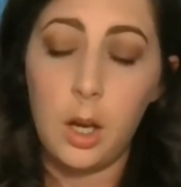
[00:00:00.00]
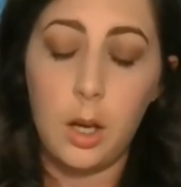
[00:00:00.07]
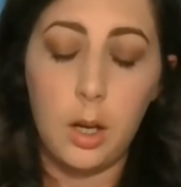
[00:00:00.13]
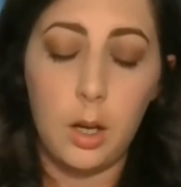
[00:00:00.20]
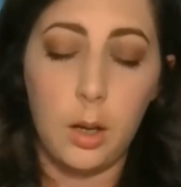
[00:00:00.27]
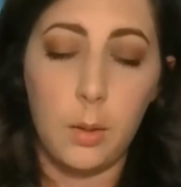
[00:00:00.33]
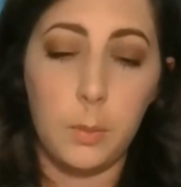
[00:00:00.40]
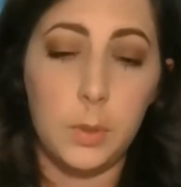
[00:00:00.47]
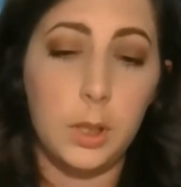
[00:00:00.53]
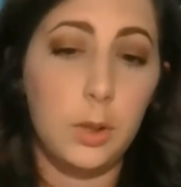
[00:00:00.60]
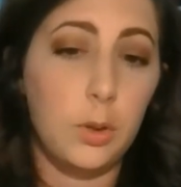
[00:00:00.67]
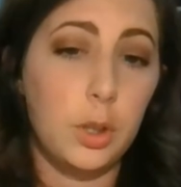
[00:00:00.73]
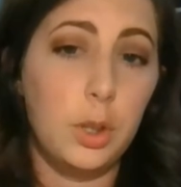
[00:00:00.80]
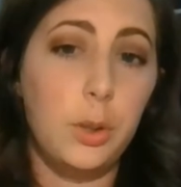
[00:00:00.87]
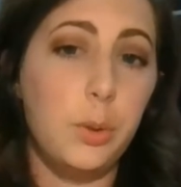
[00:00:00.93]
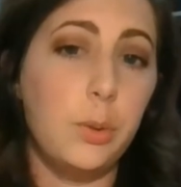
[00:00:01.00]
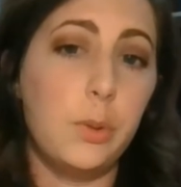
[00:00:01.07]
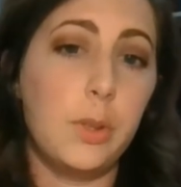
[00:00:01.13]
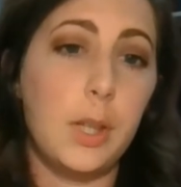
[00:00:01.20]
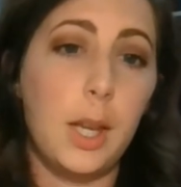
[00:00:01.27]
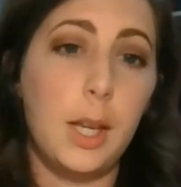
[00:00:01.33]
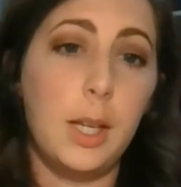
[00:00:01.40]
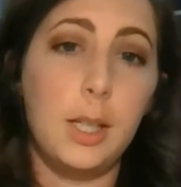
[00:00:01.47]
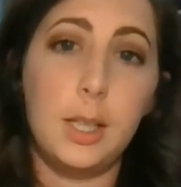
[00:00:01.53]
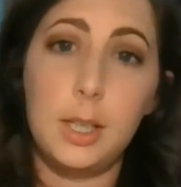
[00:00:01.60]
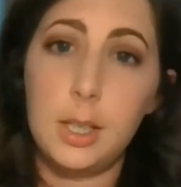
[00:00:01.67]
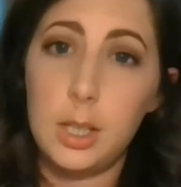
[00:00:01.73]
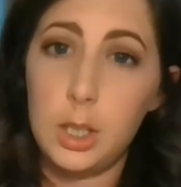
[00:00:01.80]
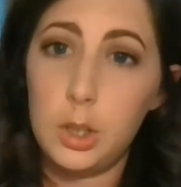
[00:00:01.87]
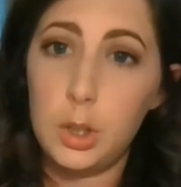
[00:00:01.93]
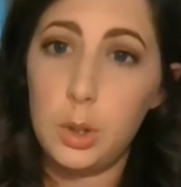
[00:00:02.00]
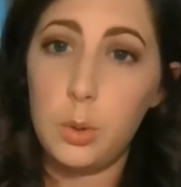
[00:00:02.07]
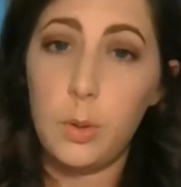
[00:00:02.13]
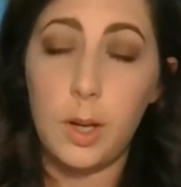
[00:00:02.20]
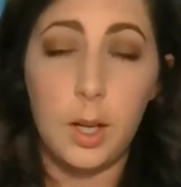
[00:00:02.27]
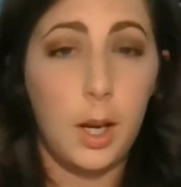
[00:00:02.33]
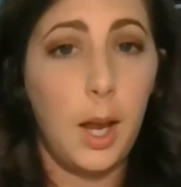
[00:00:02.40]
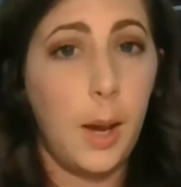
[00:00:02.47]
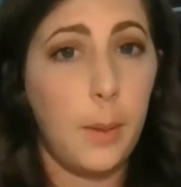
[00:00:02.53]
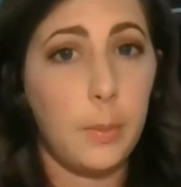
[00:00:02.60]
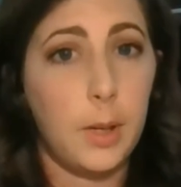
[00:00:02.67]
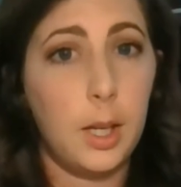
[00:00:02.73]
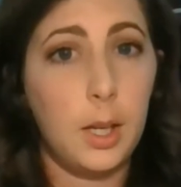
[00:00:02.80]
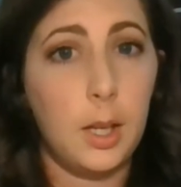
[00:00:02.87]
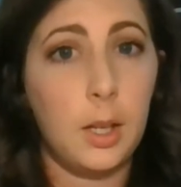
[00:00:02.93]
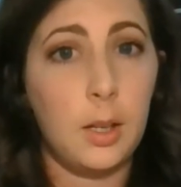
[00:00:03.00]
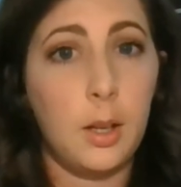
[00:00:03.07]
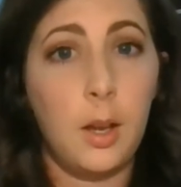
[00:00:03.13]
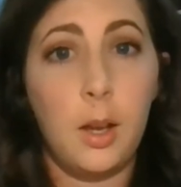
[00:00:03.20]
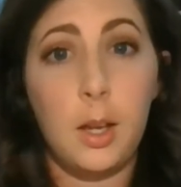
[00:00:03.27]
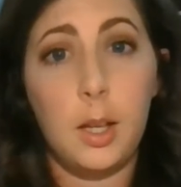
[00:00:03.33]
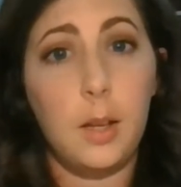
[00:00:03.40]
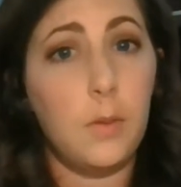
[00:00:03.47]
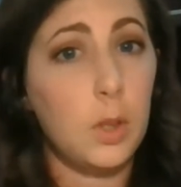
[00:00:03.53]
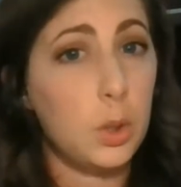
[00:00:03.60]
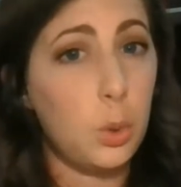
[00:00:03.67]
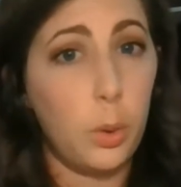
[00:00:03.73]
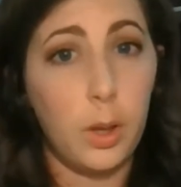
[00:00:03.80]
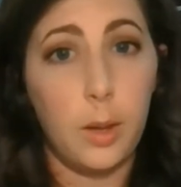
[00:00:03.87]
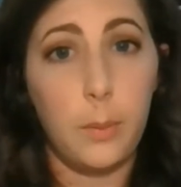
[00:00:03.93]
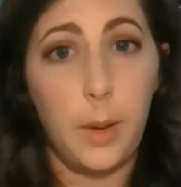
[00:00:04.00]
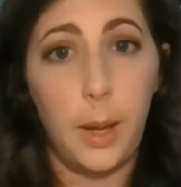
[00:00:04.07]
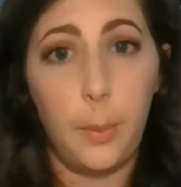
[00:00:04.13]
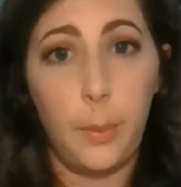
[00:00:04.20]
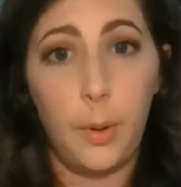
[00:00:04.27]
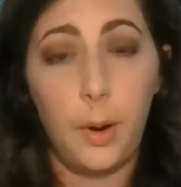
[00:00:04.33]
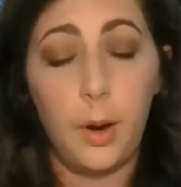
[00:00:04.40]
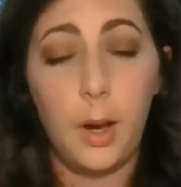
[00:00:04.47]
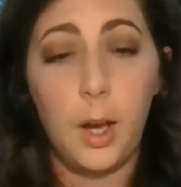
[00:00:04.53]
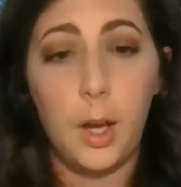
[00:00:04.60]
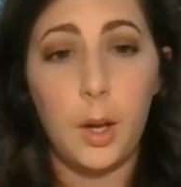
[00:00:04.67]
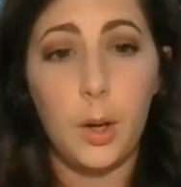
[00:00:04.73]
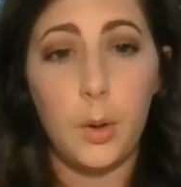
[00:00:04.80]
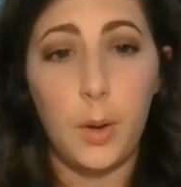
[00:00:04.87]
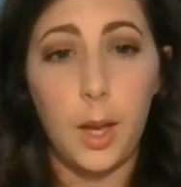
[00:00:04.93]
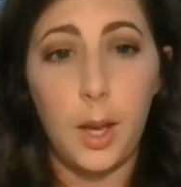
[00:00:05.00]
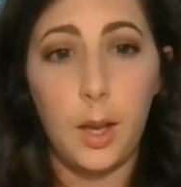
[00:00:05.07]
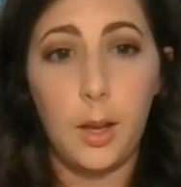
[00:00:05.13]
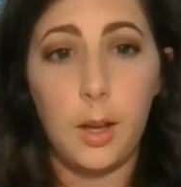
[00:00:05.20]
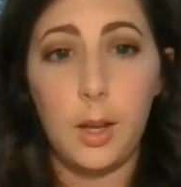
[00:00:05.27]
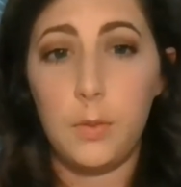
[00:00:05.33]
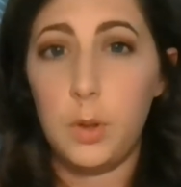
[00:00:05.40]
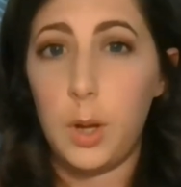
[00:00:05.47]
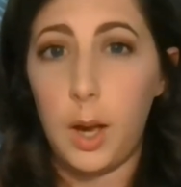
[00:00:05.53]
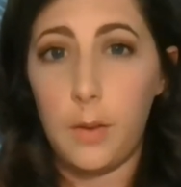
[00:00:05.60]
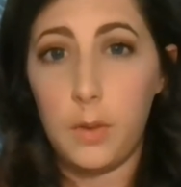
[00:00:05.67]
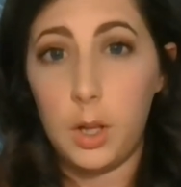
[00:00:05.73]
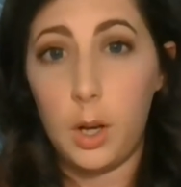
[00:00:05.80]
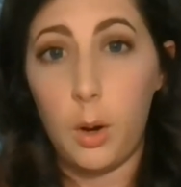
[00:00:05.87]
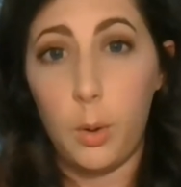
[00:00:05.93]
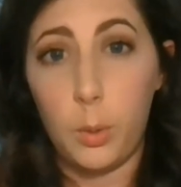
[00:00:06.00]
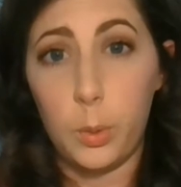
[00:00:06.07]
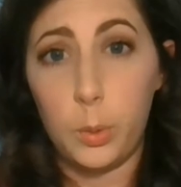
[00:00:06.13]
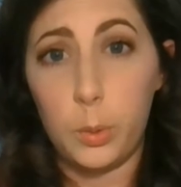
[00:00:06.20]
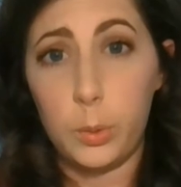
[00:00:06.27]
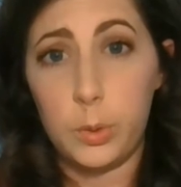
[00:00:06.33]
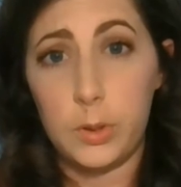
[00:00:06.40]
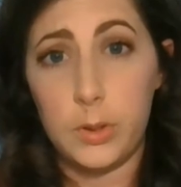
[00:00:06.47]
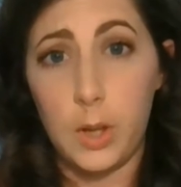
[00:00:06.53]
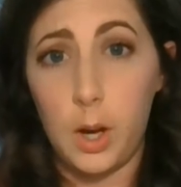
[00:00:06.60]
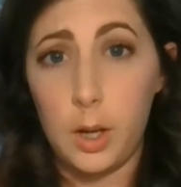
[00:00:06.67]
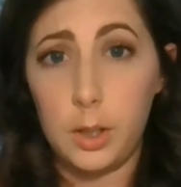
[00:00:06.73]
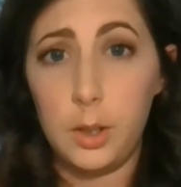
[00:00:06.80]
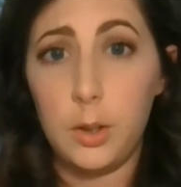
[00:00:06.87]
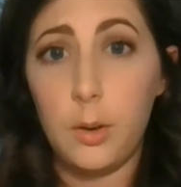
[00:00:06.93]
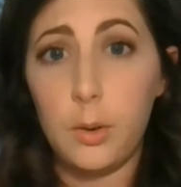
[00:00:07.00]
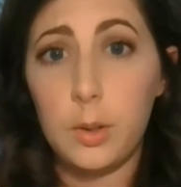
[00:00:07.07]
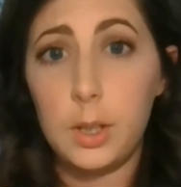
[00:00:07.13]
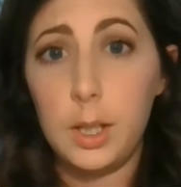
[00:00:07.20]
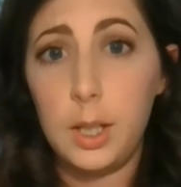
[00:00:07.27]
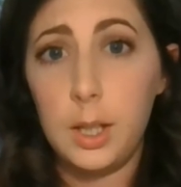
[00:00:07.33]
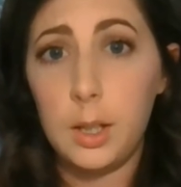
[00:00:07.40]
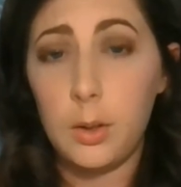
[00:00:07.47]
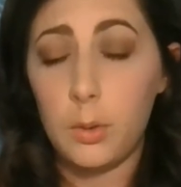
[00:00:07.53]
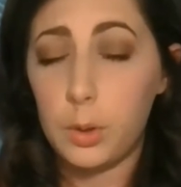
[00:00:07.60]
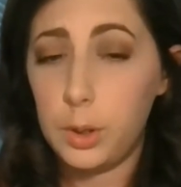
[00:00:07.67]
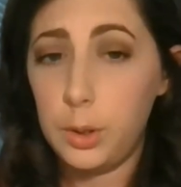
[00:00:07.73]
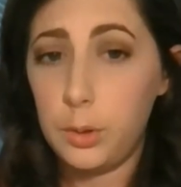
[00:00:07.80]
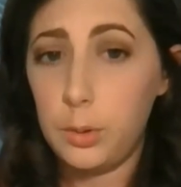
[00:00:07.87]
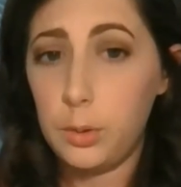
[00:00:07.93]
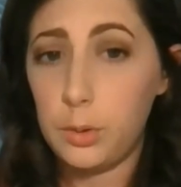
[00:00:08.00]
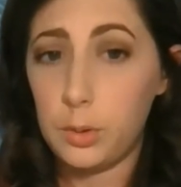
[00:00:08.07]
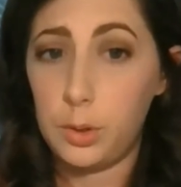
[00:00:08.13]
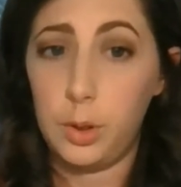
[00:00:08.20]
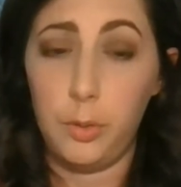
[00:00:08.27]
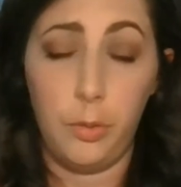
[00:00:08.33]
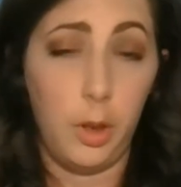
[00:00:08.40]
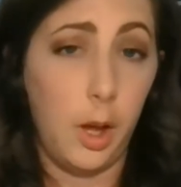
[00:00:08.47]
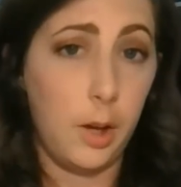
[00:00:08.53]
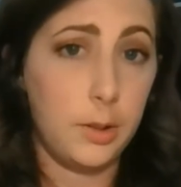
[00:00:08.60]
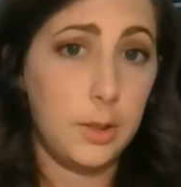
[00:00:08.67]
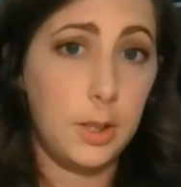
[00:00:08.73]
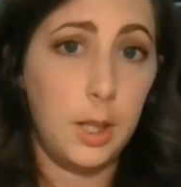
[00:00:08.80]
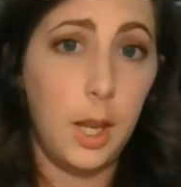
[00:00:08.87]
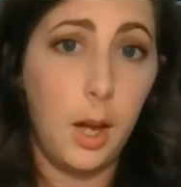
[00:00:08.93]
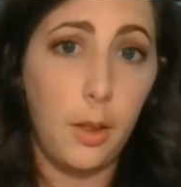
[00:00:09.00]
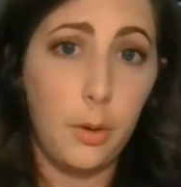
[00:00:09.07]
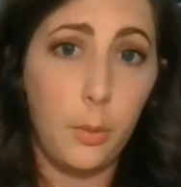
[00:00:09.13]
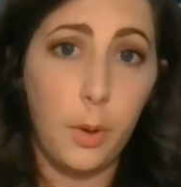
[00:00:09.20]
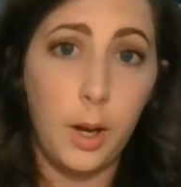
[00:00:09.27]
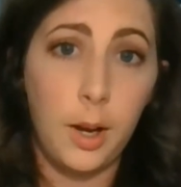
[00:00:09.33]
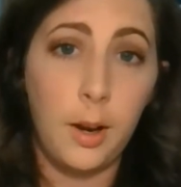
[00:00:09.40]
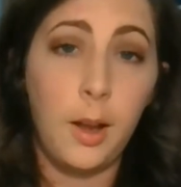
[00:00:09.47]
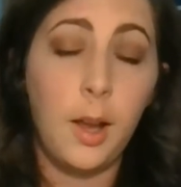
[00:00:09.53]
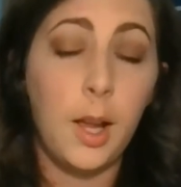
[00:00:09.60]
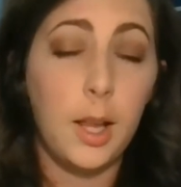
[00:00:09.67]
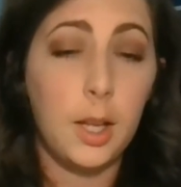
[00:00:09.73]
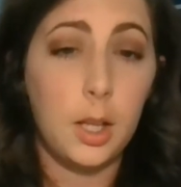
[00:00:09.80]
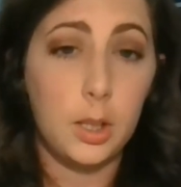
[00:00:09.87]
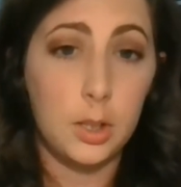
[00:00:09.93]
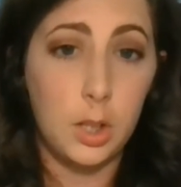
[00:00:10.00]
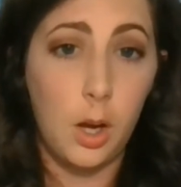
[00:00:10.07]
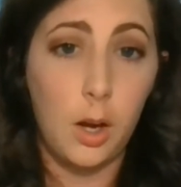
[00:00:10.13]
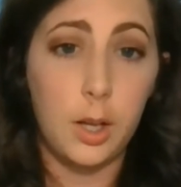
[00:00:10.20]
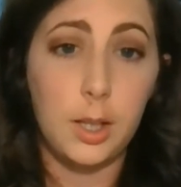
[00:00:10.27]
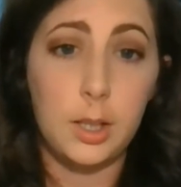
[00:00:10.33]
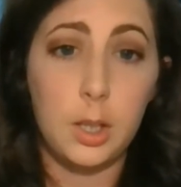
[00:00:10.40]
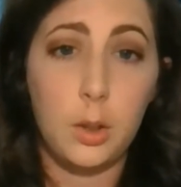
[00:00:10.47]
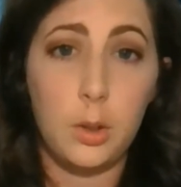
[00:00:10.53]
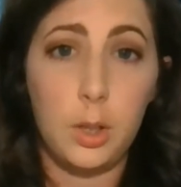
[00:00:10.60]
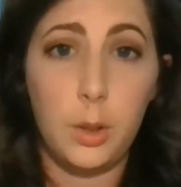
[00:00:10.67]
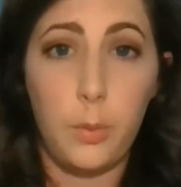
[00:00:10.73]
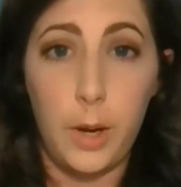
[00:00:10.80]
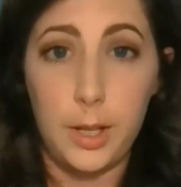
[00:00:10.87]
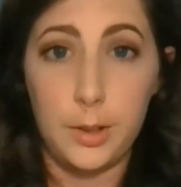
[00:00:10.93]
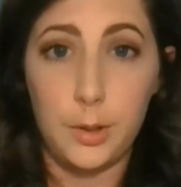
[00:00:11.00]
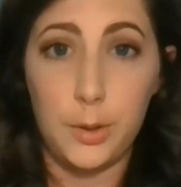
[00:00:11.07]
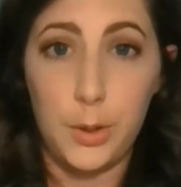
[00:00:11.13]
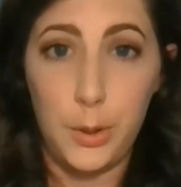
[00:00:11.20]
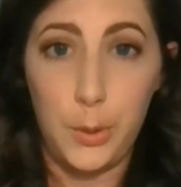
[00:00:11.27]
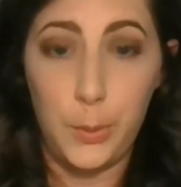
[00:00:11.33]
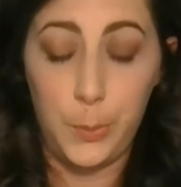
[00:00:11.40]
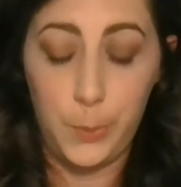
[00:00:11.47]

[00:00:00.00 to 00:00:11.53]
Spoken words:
You could use a tissue, a napkin, even toilet paper, okay? If you have an old sock you don't need or use, or you've lost the other one, sock is a good eraser too.